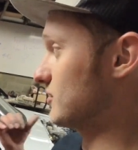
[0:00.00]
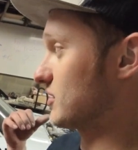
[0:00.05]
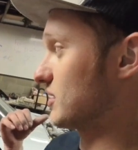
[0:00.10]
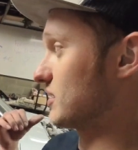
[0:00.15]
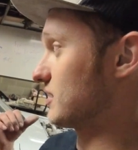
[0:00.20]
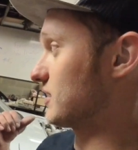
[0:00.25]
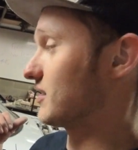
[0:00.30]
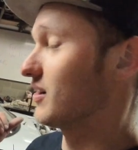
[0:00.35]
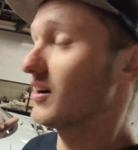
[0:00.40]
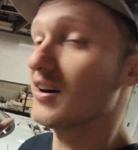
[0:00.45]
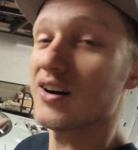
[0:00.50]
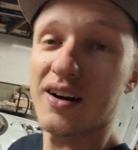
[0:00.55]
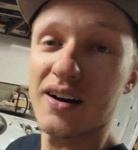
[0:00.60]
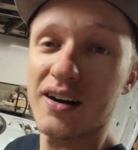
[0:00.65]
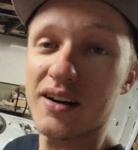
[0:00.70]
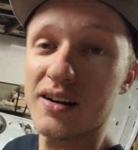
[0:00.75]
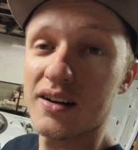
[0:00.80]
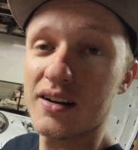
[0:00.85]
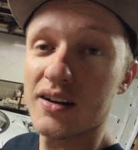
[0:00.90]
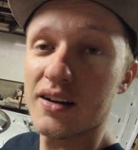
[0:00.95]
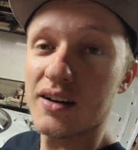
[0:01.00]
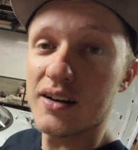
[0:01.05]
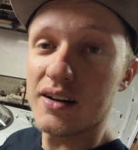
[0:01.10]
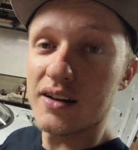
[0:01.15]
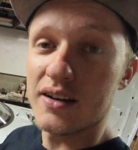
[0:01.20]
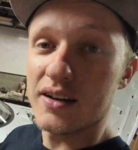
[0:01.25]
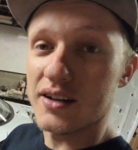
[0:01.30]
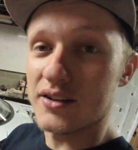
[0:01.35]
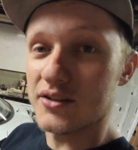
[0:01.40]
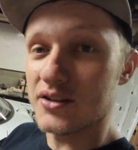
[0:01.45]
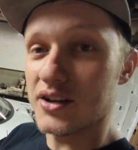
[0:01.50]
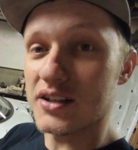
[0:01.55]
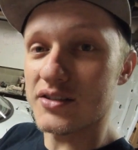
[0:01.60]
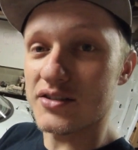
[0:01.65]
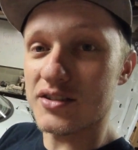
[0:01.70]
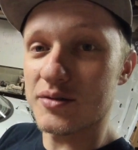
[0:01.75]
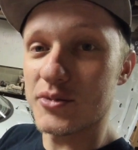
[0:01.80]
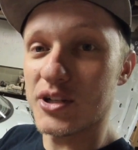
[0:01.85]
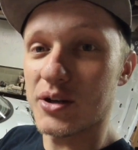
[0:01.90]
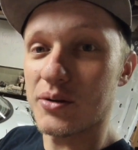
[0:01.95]
and look at the car, and you guys
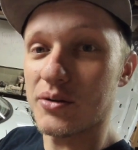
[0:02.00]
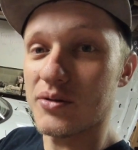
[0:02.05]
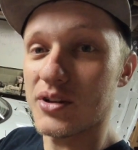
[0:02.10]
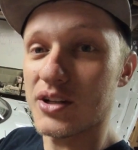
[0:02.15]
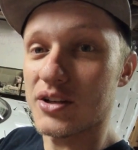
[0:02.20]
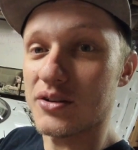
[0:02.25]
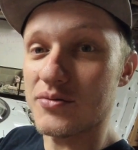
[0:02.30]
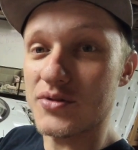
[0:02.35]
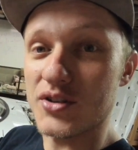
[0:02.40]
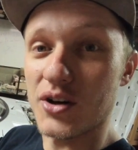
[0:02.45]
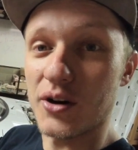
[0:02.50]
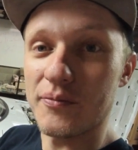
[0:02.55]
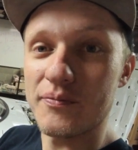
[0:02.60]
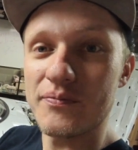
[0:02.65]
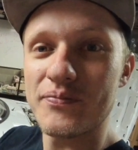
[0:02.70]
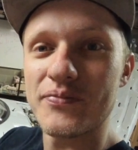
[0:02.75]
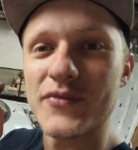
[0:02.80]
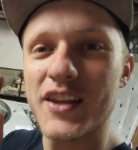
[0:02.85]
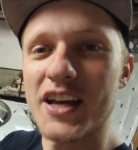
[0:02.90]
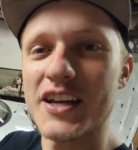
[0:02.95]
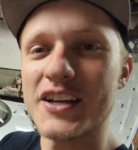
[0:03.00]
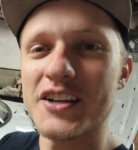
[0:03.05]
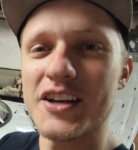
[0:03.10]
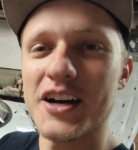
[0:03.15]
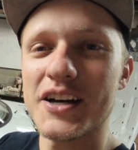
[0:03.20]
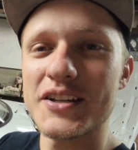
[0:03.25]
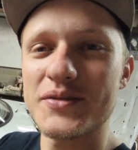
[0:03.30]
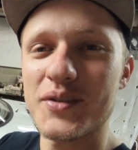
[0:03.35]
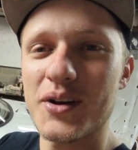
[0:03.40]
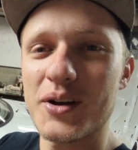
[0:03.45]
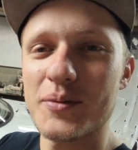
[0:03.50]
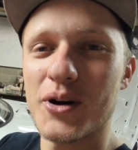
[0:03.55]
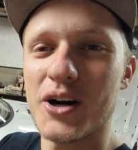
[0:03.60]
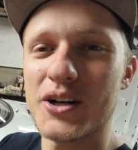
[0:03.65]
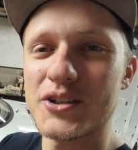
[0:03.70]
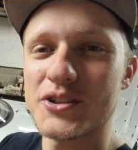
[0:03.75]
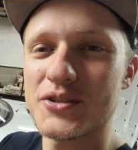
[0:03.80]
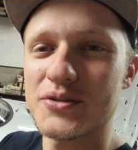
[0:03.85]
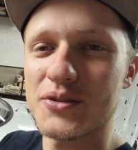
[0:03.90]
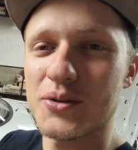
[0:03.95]
are going to be done with the video. So, thank you guys very
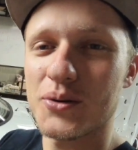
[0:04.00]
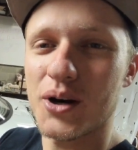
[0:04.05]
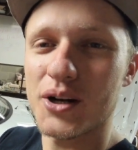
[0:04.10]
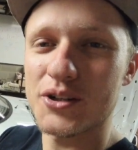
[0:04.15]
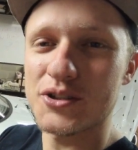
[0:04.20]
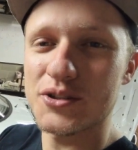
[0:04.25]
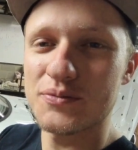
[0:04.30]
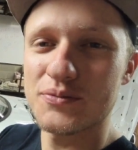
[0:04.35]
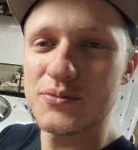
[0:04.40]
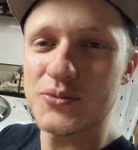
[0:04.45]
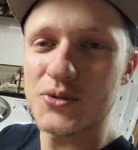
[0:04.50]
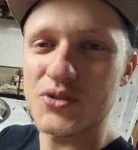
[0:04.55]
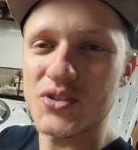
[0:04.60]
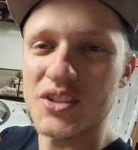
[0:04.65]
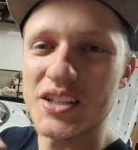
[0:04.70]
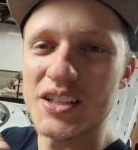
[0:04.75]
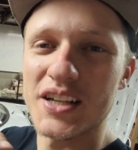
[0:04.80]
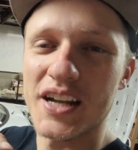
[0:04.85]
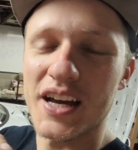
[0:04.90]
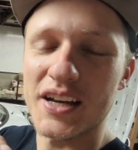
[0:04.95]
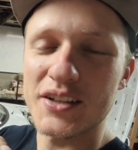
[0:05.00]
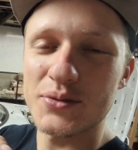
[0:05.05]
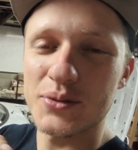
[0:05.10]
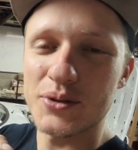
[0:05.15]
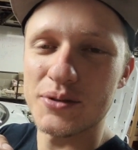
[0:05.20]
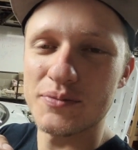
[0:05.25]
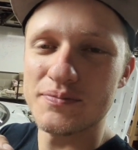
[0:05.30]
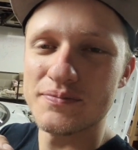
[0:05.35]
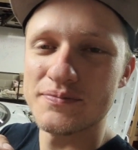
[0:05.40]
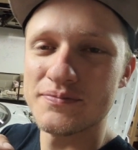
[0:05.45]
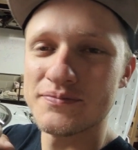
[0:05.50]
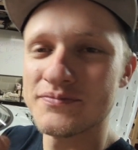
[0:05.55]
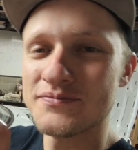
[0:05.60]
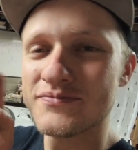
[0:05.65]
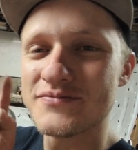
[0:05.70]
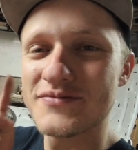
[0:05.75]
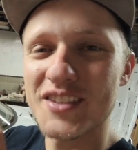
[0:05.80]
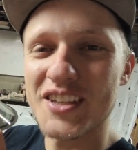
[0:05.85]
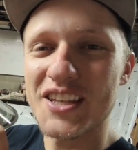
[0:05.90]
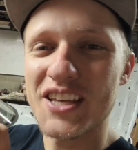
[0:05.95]
much for watching. We'll see you in the next one.
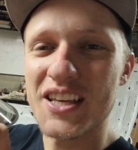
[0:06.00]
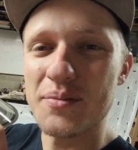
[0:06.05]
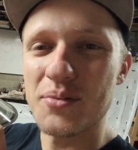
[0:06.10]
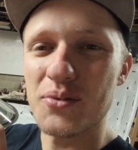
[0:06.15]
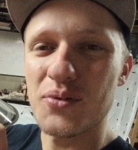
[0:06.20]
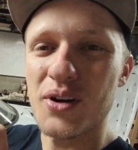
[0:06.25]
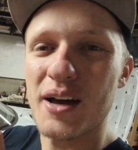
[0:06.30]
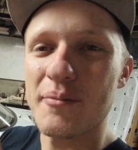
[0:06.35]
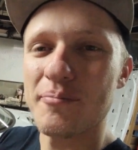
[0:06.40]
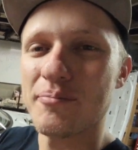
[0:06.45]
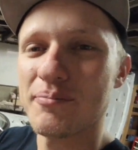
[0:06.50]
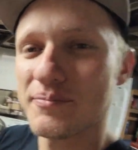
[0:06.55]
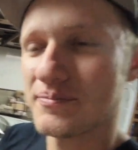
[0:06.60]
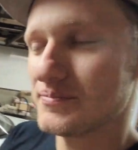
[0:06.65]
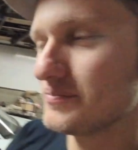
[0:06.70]
Keep it rad.